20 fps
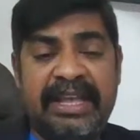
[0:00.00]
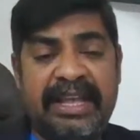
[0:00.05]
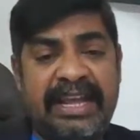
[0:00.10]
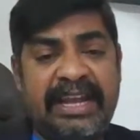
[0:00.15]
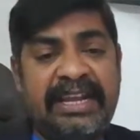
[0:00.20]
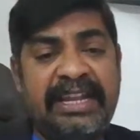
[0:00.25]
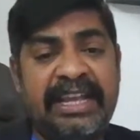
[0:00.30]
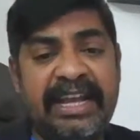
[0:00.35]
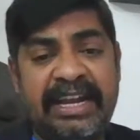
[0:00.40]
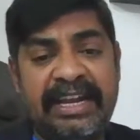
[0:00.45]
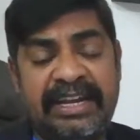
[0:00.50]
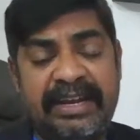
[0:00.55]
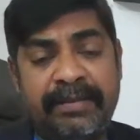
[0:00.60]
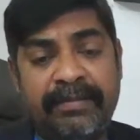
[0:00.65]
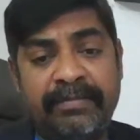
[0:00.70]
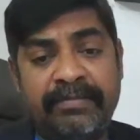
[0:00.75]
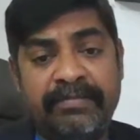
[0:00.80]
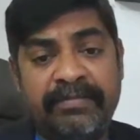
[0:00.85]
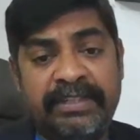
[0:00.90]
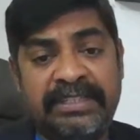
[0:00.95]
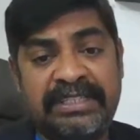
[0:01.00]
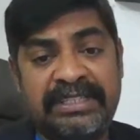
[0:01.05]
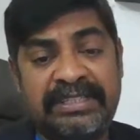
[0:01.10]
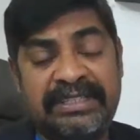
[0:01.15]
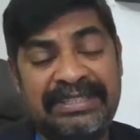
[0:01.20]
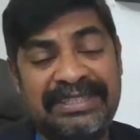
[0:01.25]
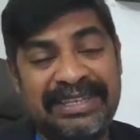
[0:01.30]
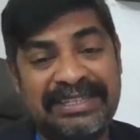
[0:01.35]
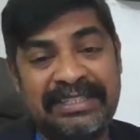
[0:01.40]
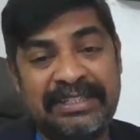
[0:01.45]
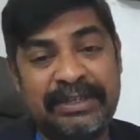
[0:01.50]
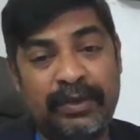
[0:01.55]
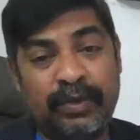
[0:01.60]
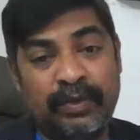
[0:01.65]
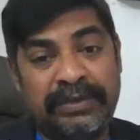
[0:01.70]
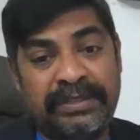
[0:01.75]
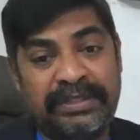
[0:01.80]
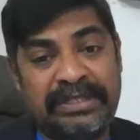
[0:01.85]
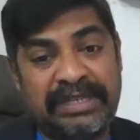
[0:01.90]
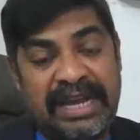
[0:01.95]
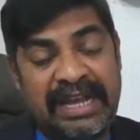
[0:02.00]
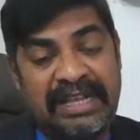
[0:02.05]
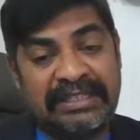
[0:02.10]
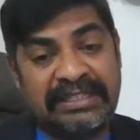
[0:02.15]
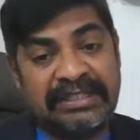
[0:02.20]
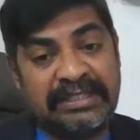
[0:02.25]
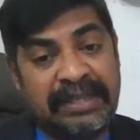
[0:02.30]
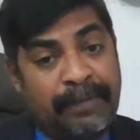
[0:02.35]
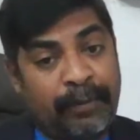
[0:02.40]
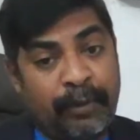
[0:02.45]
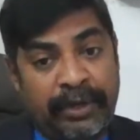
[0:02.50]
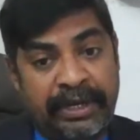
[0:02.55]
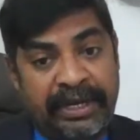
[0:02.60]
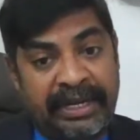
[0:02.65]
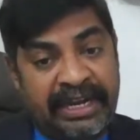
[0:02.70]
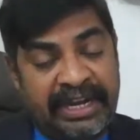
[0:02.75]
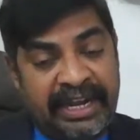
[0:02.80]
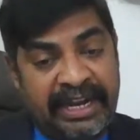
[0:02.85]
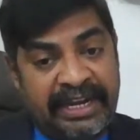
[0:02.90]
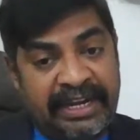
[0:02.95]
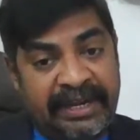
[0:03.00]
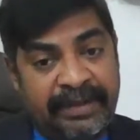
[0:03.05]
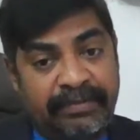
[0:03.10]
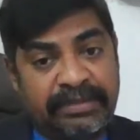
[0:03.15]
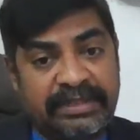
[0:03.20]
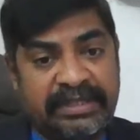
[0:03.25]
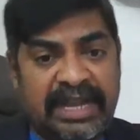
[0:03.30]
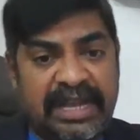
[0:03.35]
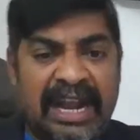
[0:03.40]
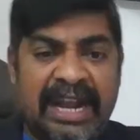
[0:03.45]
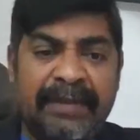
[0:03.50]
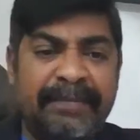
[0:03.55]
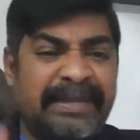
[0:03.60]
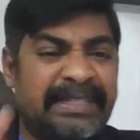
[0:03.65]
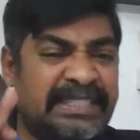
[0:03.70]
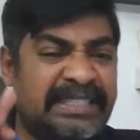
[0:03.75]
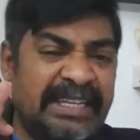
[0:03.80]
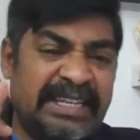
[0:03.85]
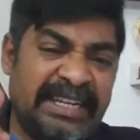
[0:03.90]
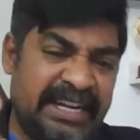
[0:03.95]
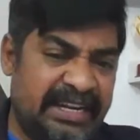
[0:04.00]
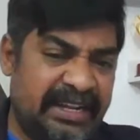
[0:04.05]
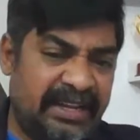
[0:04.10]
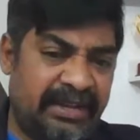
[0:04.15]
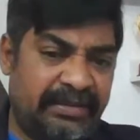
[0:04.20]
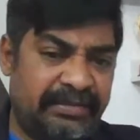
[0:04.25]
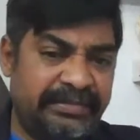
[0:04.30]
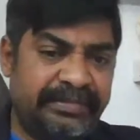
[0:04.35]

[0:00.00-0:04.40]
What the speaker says: any item which is just used as supporting data items and missing data.